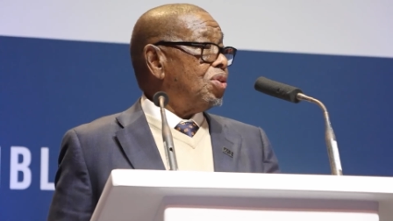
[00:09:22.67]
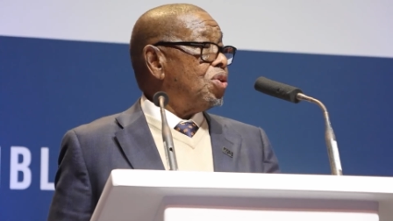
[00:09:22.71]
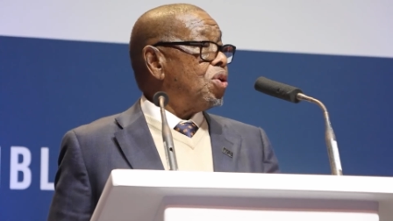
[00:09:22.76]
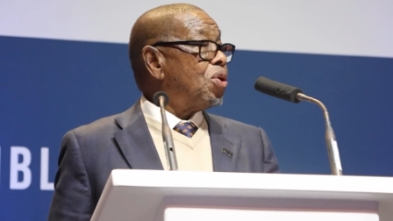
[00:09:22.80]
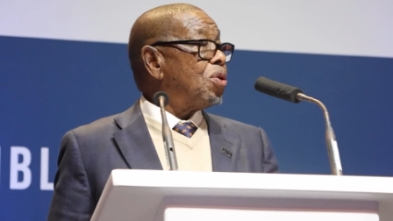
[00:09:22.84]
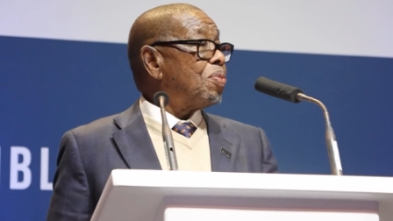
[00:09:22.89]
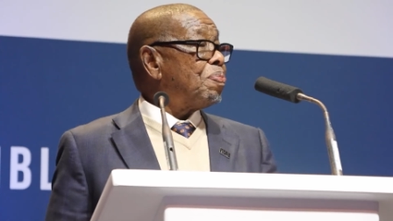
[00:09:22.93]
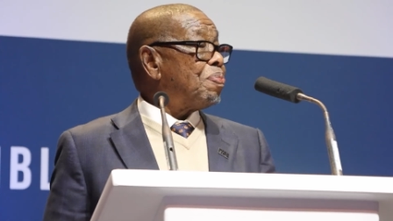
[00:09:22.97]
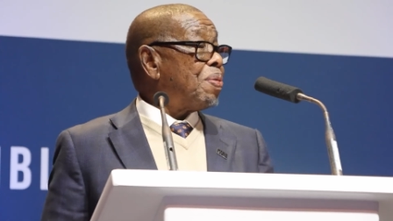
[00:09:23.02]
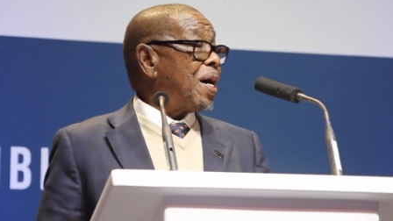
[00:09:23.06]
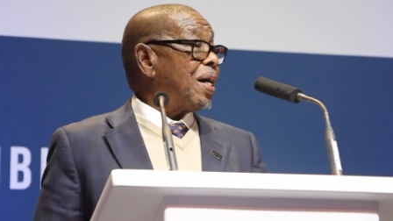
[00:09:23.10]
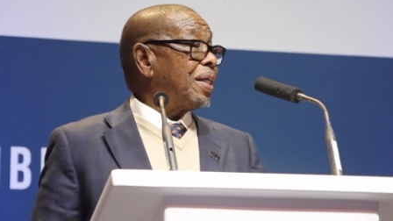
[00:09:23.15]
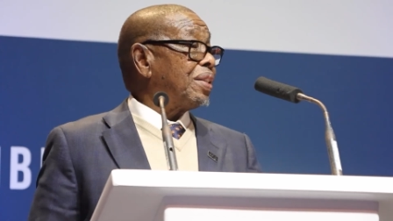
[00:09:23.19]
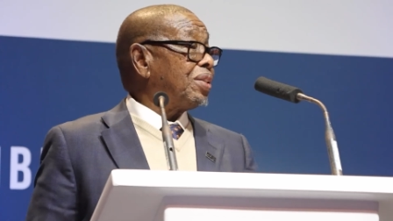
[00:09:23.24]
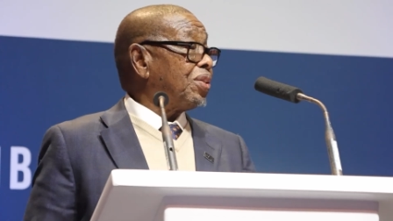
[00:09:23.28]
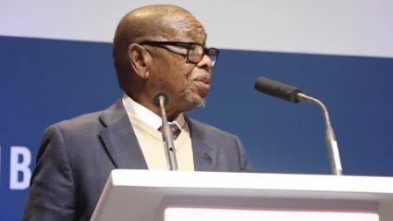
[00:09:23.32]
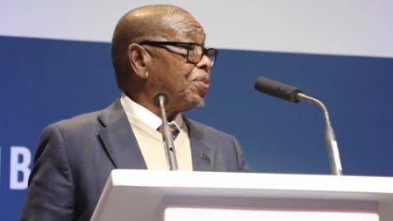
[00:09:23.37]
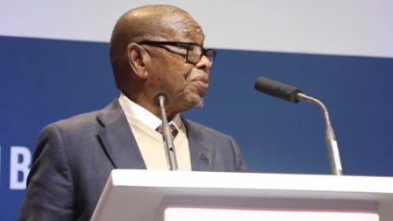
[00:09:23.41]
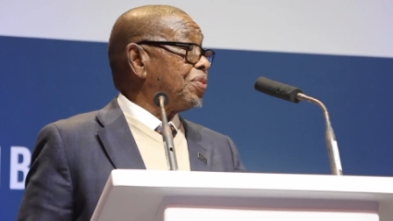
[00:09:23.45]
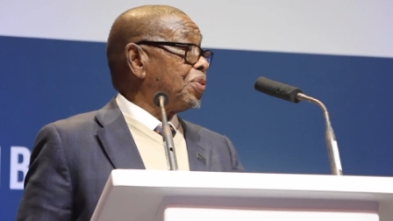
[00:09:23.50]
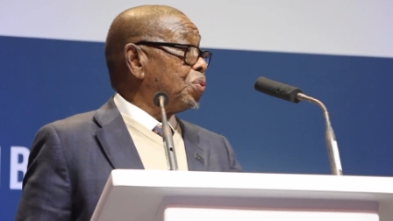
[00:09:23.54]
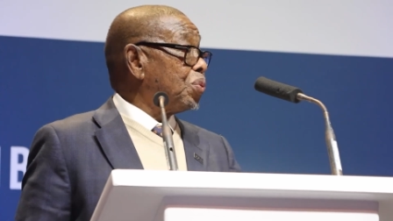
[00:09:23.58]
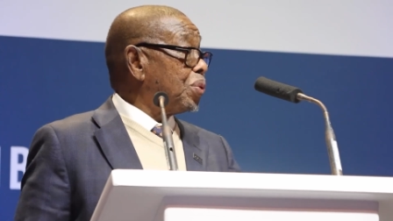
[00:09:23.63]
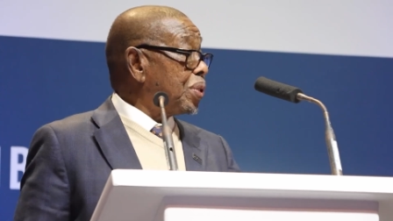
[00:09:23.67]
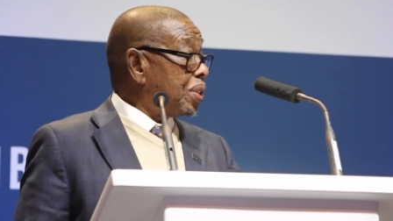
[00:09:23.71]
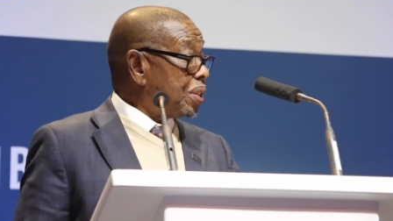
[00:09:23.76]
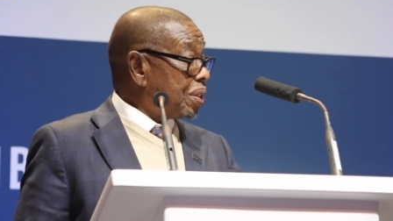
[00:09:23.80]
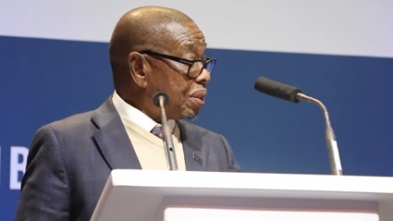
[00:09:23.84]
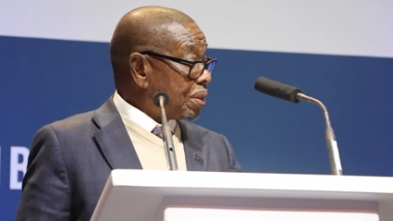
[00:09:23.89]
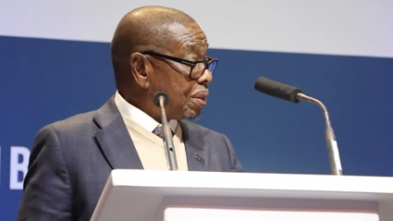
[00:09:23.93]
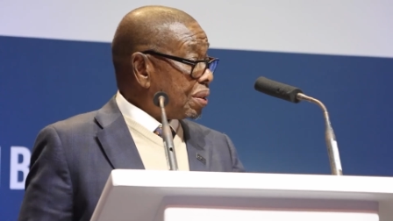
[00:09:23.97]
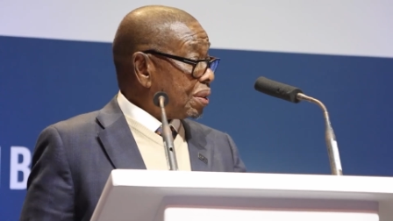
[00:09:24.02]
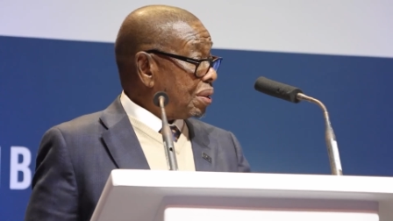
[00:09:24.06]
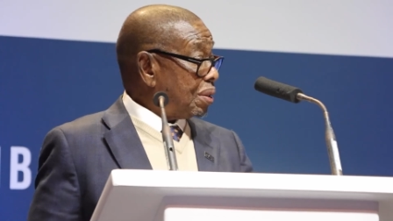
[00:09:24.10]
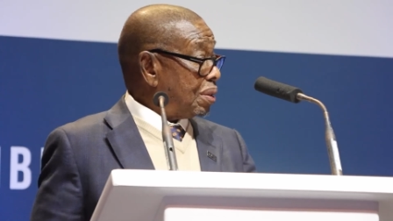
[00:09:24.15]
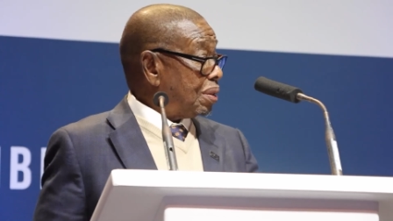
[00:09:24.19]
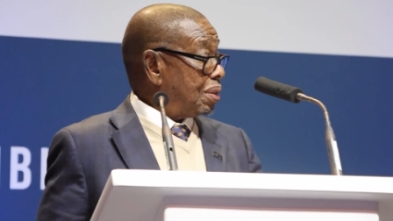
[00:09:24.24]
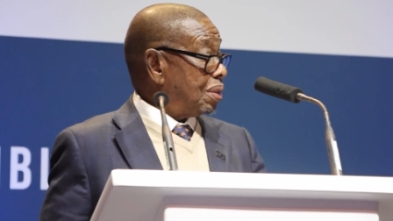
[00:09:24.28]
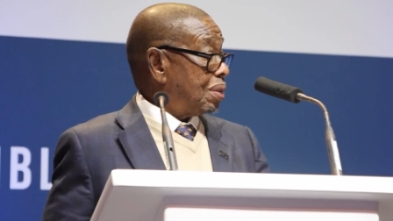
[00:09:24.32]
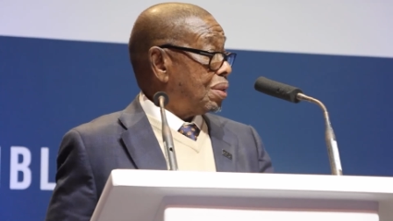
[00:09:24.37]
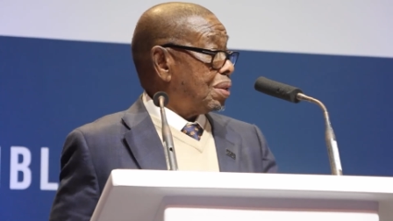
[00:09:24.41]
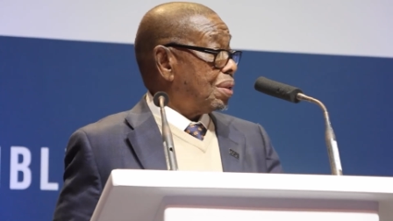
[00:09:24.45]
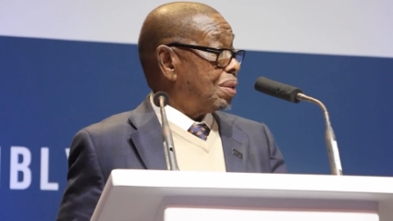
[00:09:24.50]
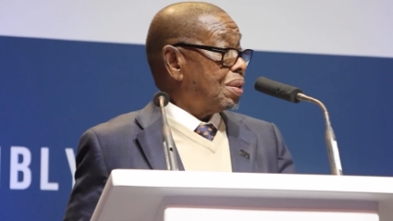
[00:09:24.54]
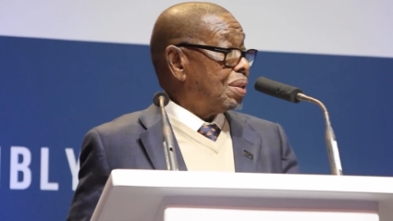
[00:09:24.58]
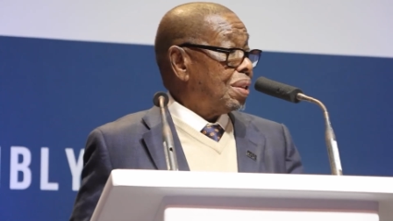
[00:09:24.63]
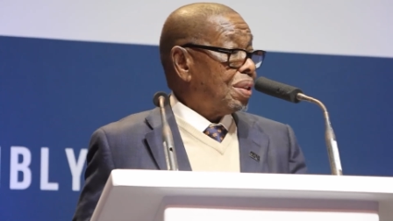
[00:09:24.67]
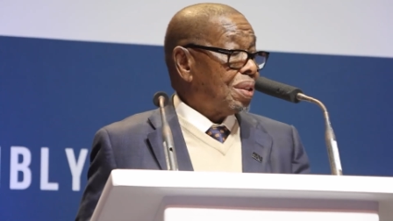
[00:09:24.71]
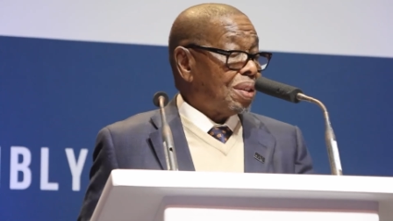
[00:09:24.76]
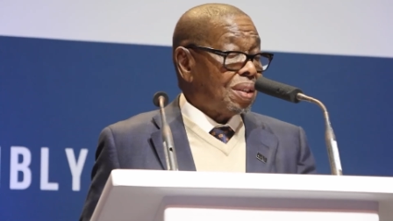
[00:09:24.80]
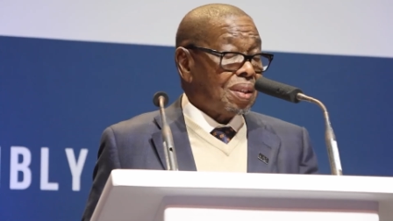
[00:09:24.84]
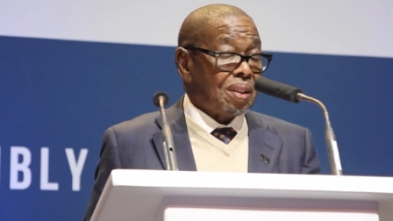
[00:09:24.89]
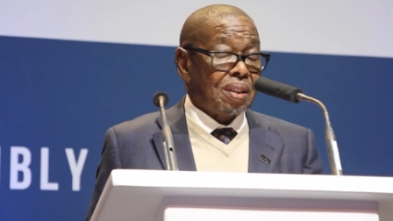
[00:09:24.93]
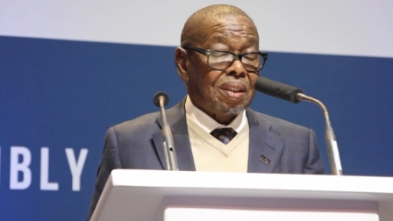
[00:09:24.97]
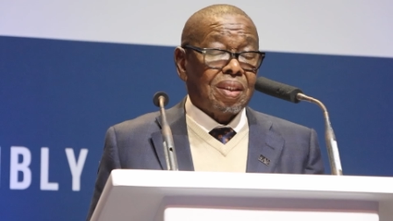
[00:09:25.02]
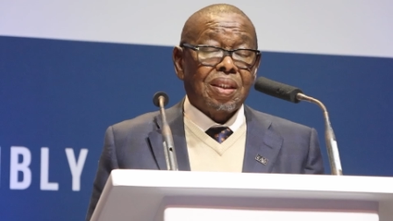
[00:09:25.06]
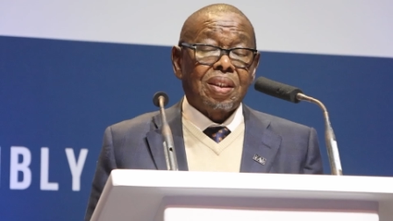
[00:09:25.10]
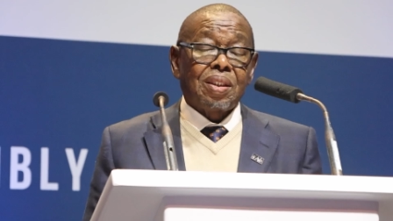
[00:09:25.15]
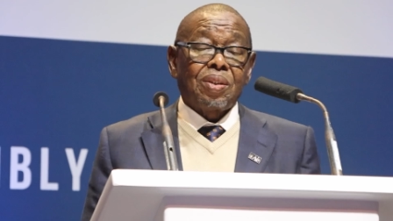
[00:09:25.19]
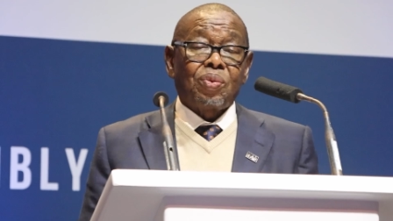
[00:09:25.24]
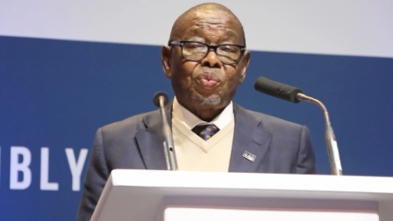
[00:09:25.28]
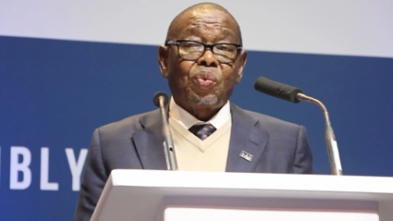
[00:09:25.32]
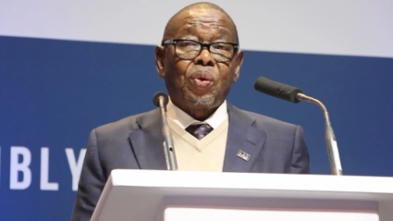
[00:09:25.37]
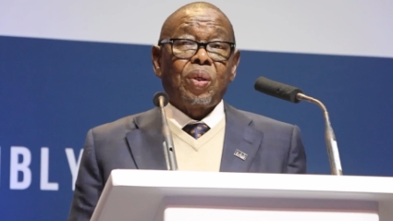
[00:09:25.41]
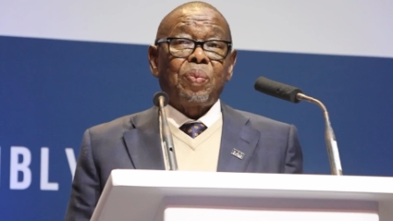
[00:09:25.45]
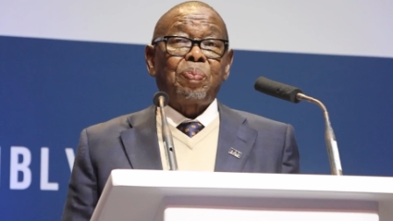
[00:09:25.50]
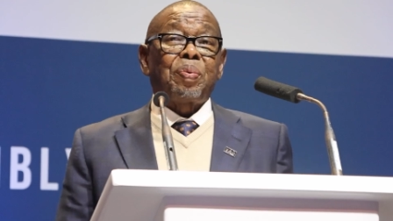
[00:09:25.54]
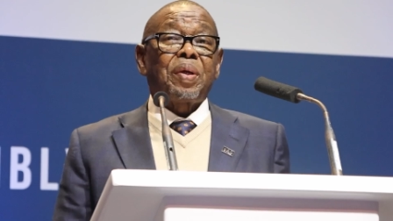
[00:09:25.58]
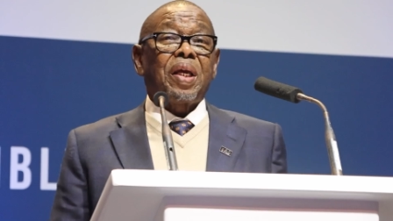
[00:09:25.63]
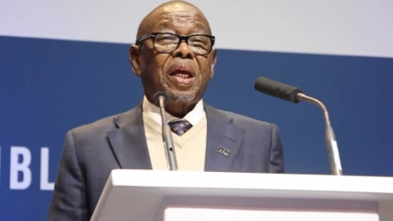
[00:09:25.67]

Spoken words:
No part of the world will